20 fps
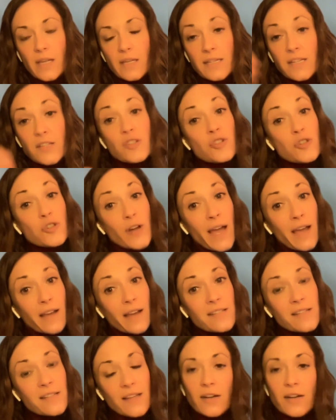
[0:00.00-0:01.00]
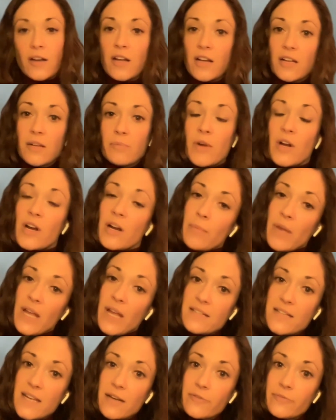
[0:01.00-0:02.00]
and distract and calm our
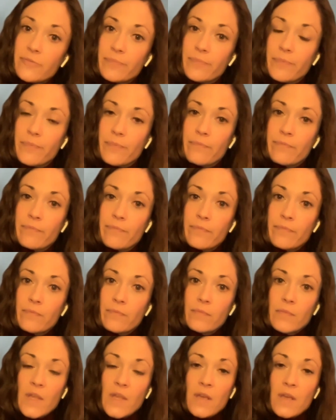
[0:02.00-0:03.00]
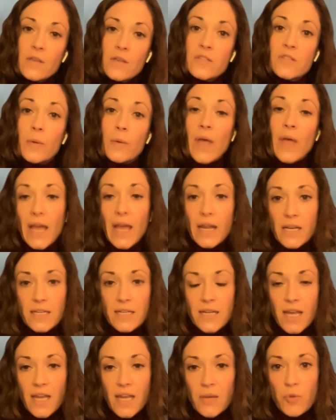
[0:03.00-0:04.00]
mind down. So
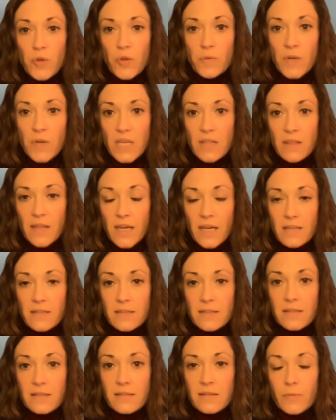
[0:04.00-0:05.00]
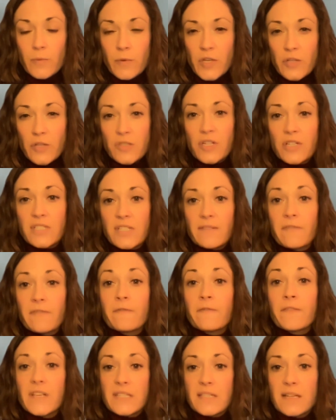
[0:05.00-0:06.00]
anytime you need this, when you start to
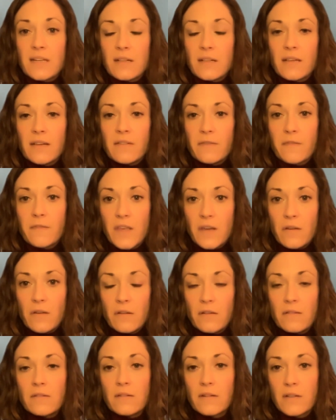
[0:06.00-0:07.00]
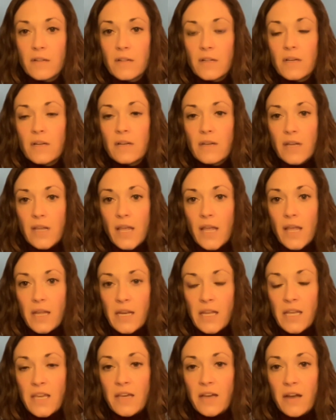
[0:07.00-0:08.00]
physically feel
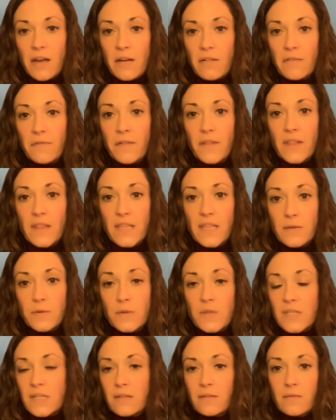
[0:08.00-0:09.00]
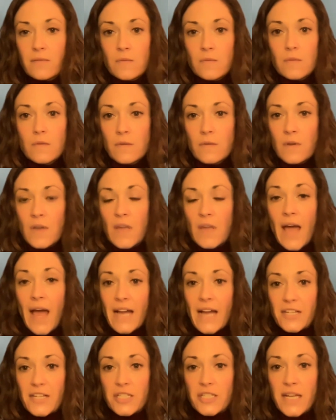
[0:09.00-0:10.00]
any of those
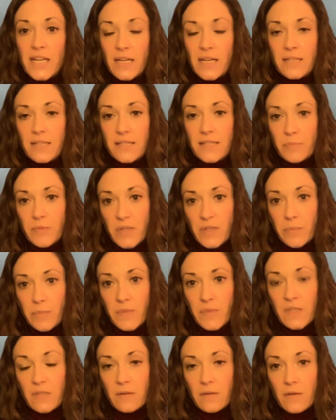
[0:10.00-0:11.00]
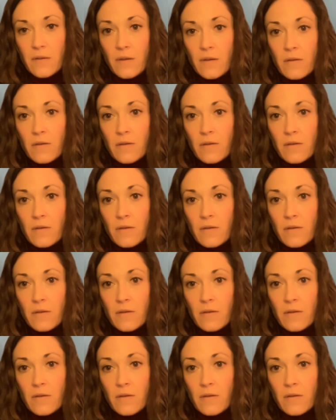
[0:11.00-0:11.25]
agitated symptoms,